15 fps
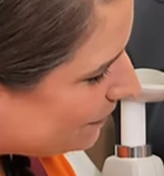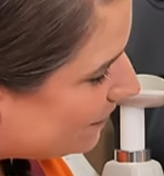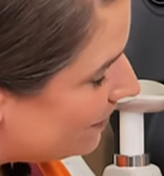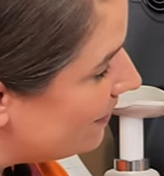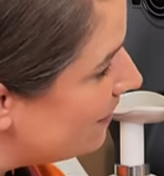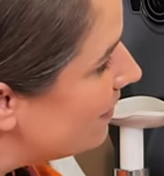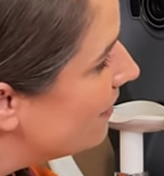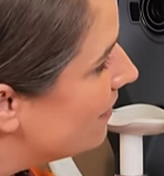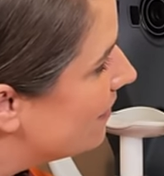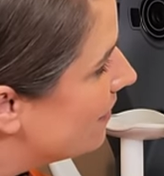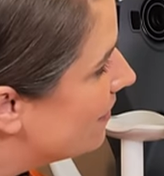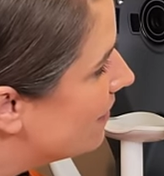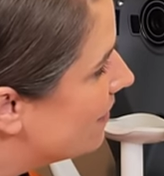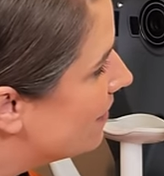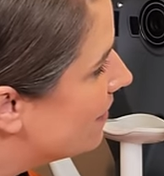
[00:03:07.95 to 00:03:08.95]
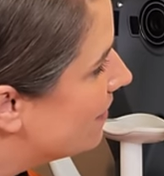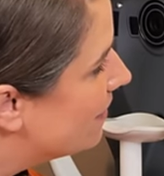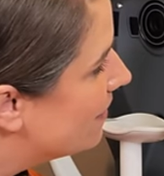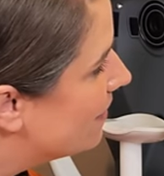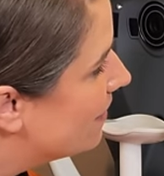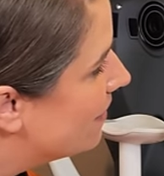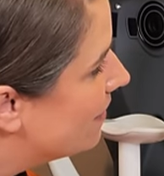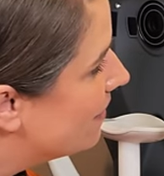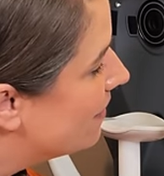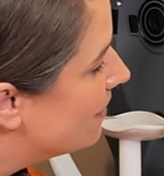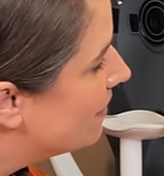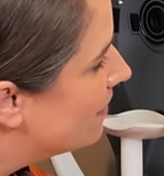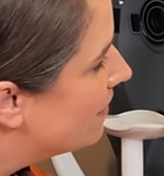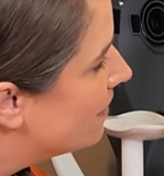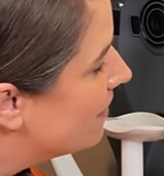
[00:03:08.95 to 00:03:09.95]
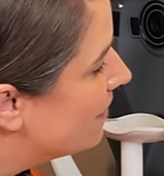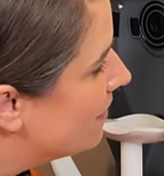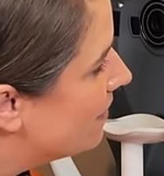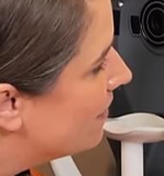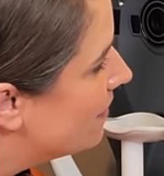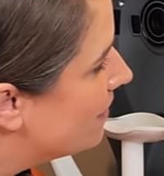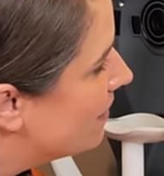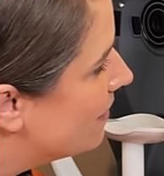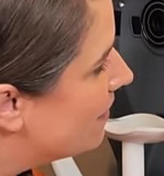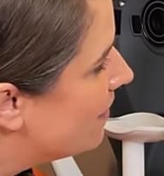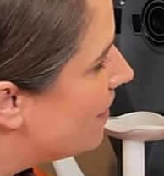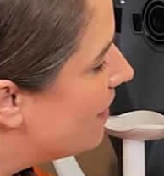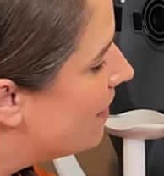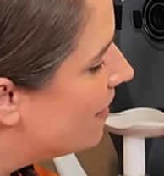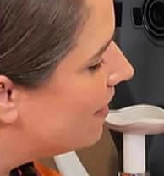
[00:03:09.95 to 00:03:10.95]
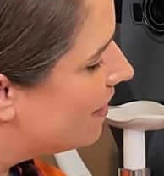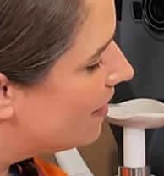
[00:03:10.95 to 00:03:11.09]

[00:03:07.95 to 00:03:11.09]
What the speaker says: (silent)